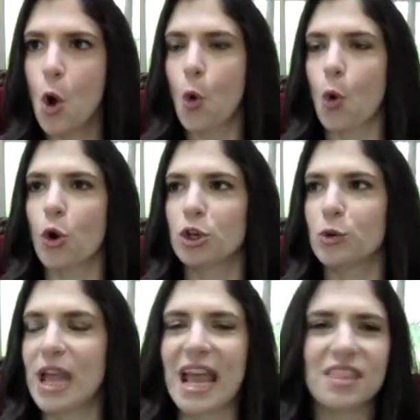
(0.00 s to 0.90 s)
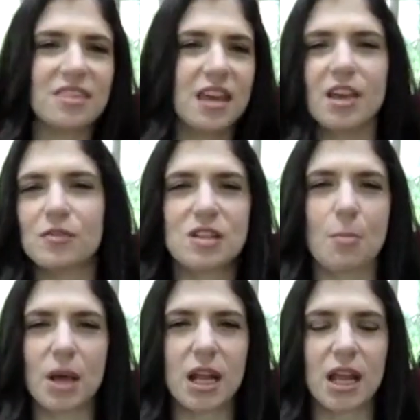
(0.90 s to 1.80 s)
or you can't think of
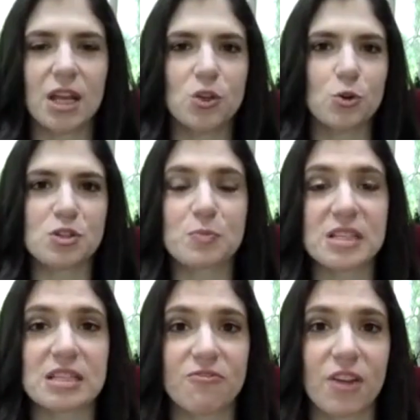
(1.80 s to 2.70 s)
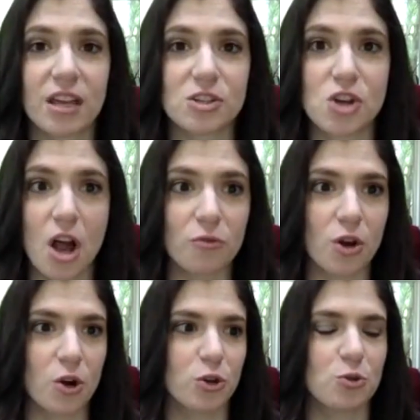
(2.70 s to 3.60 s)
somebody in your specific genre
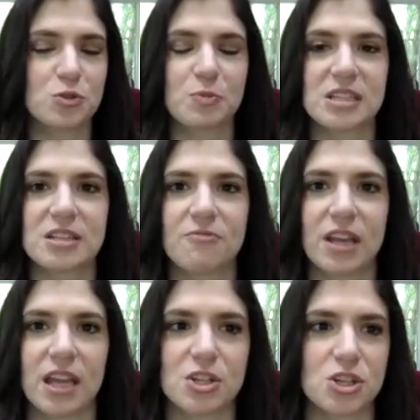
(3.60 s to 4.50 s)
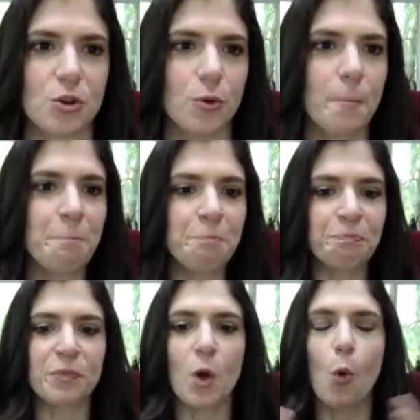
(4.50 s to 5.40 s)
or your specific issue.
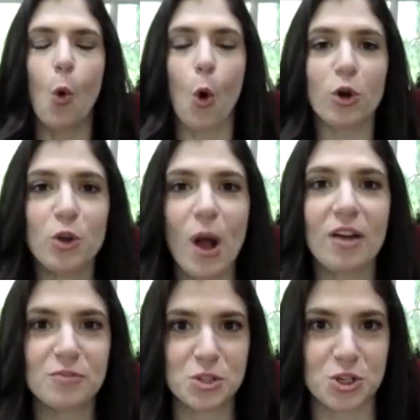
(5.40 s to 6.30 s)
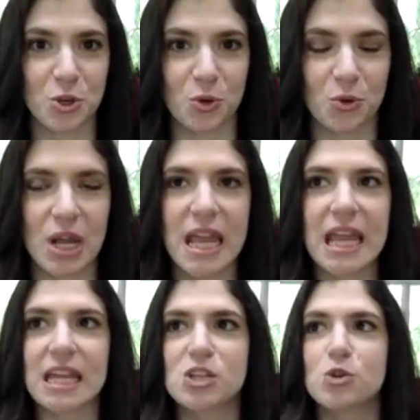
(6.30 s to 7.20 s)
All you have to do
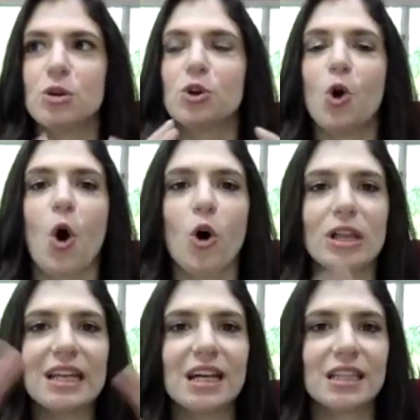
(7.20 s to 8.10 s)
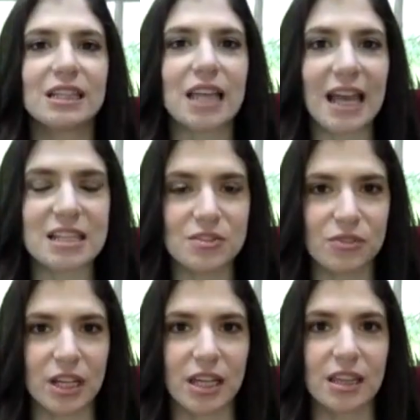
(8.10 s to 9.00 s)
is you can call in
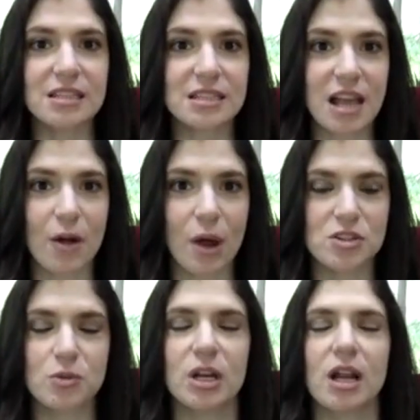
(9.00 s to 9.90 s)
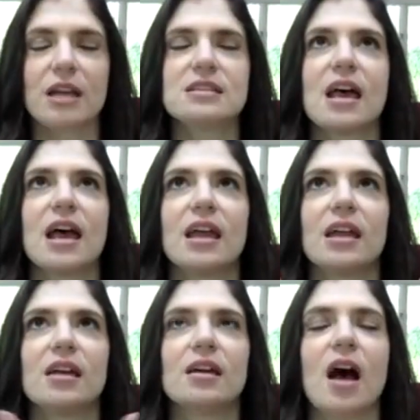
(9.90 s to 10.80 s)
collectively. This is how I do it. I
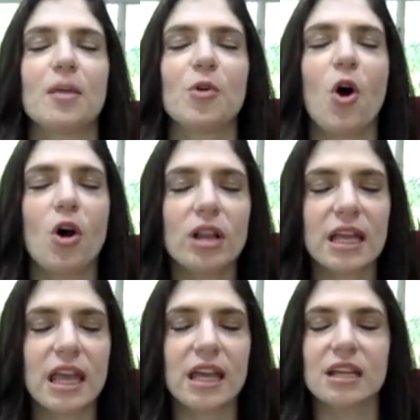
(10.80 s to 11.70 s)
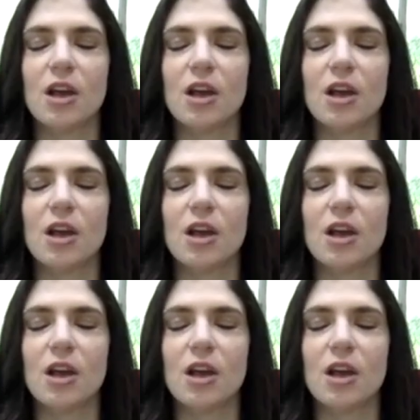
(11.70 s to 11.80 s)
say, I'm calling in